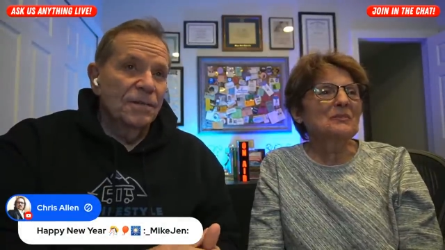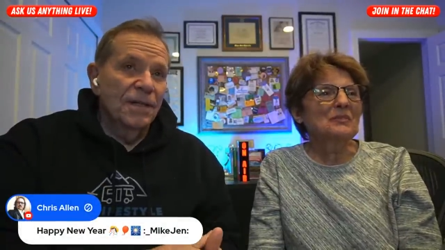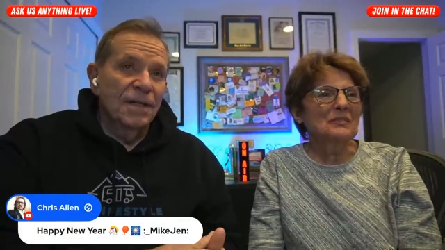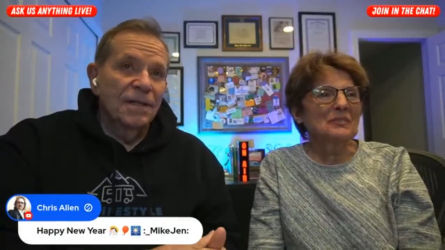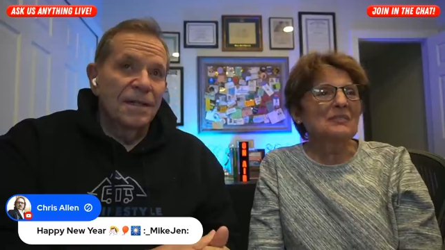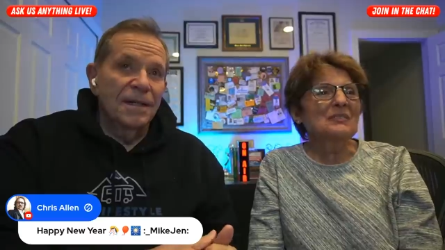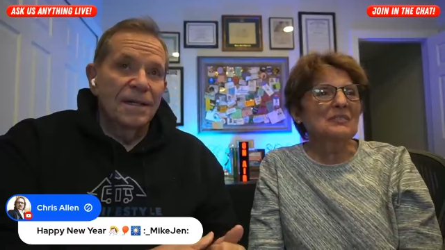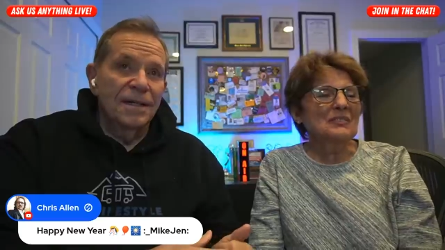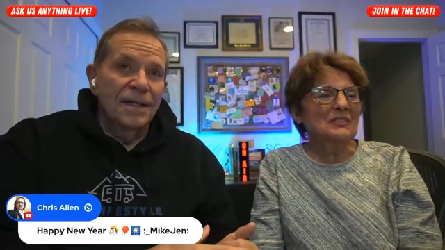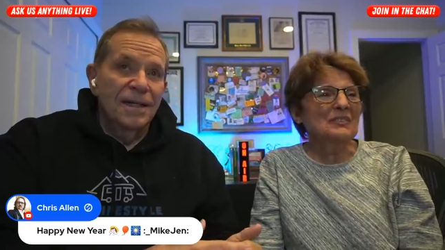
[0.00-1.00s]
Speaker 1: And
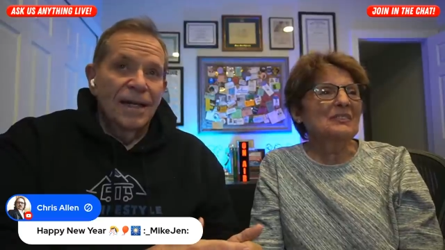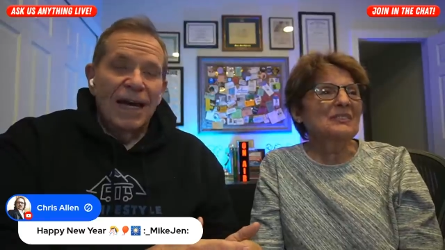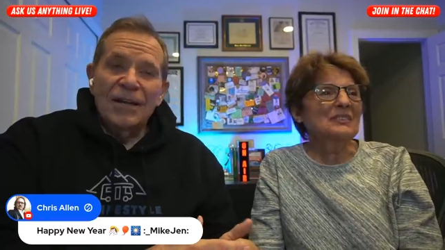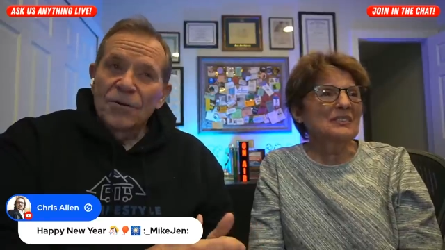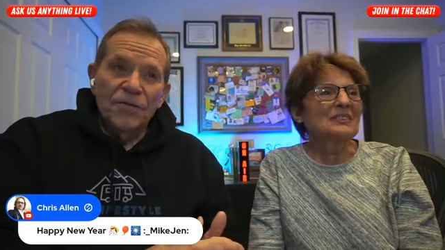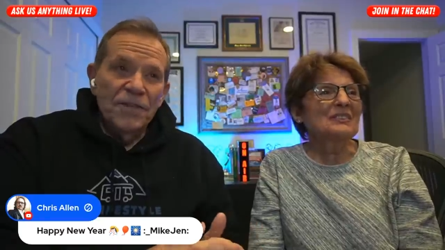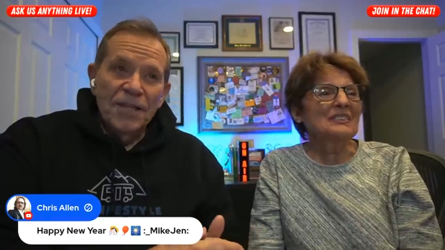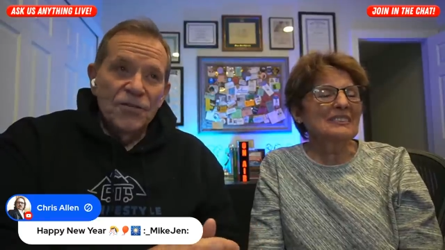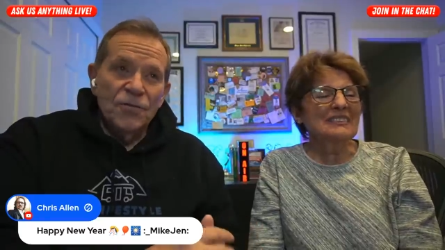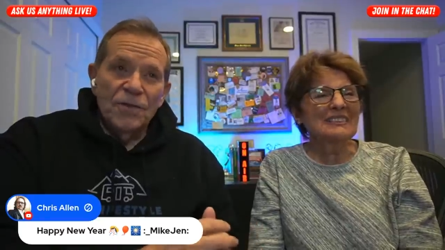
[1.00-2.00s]
I don't know if the
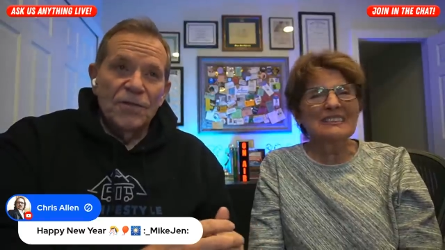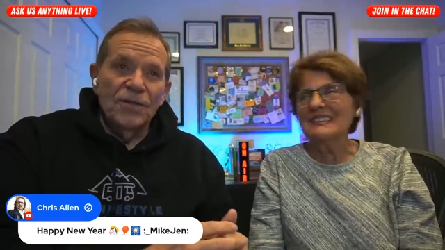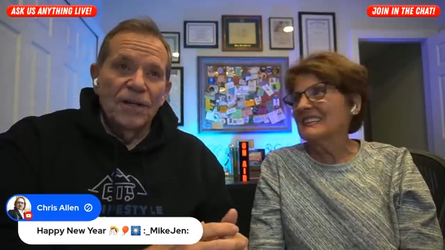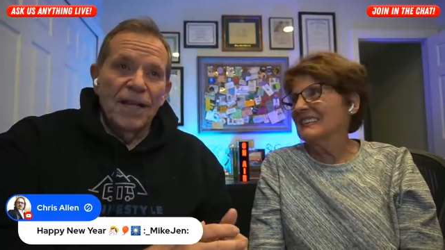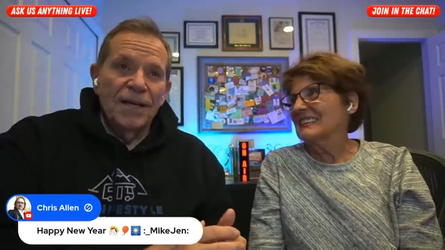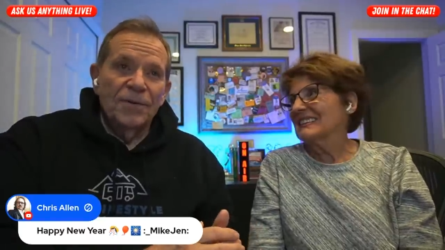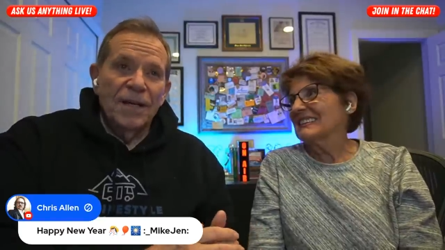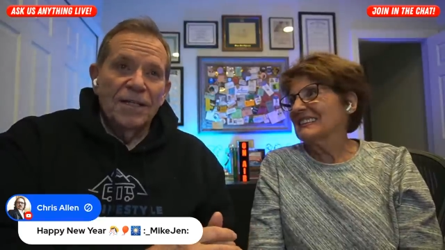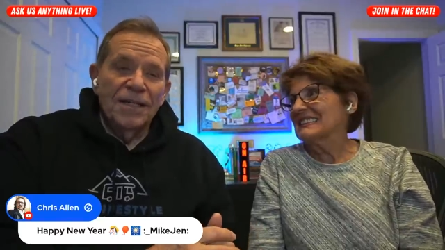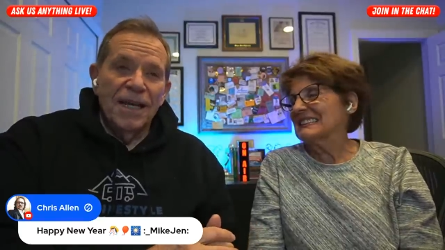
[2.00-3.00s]
industry is going to like
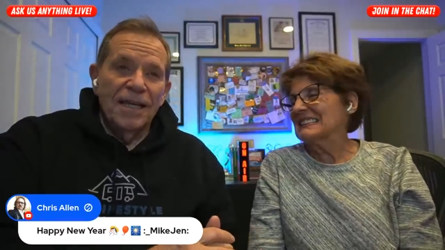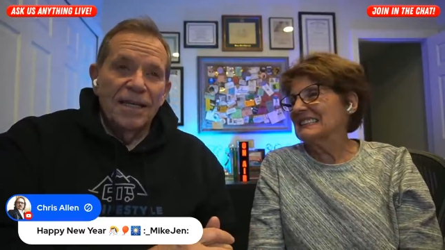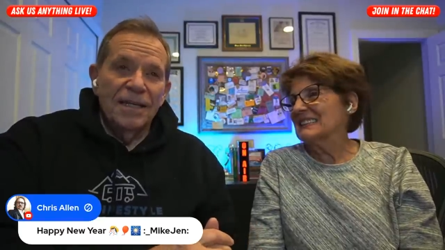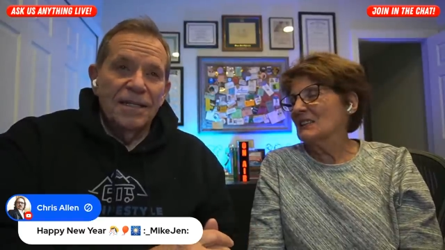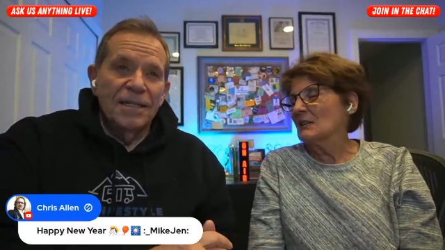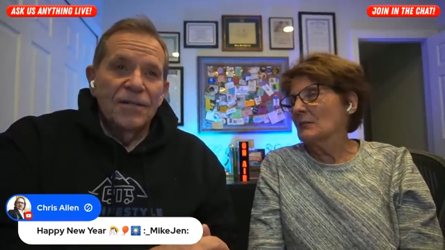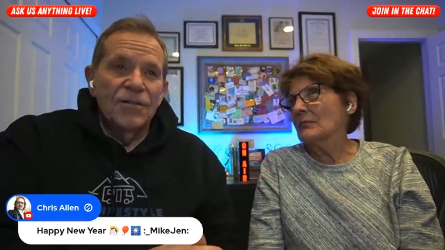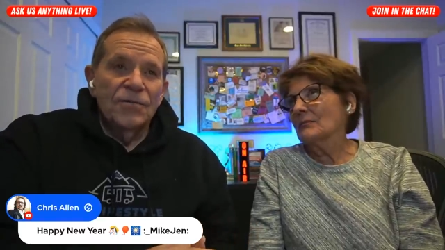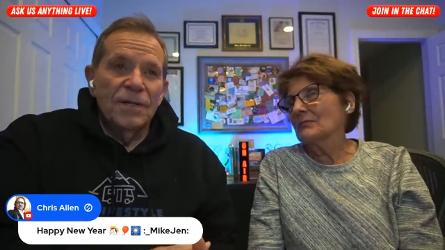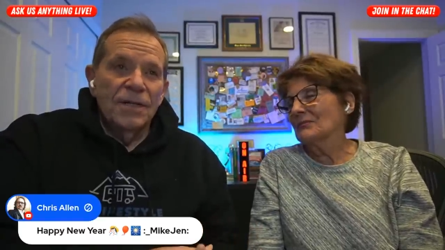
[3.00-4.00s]
what I say, because the
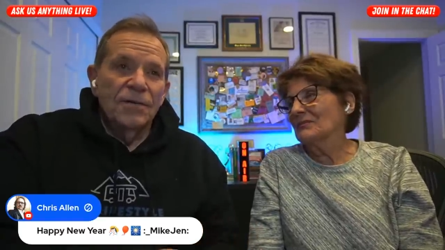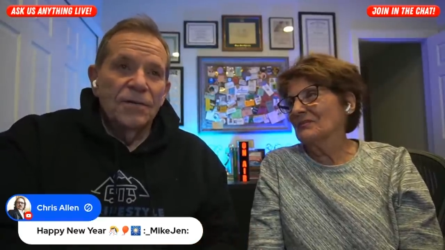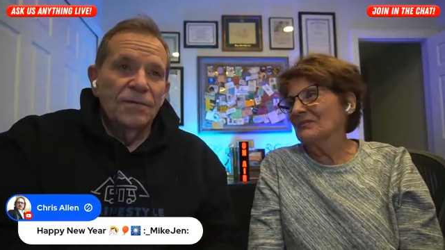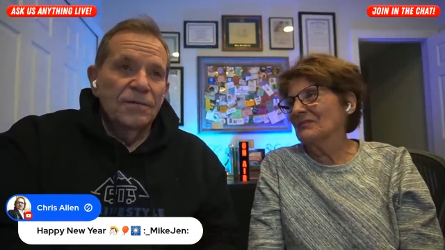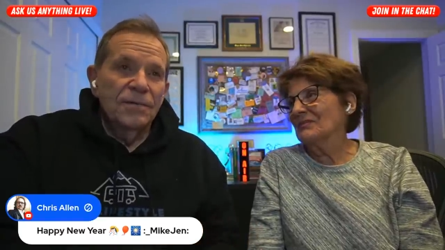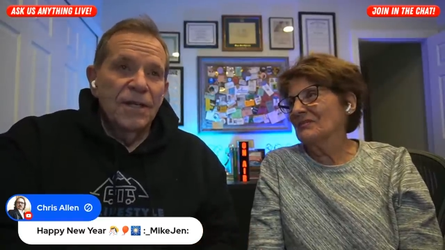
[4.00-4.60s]
industry, they don't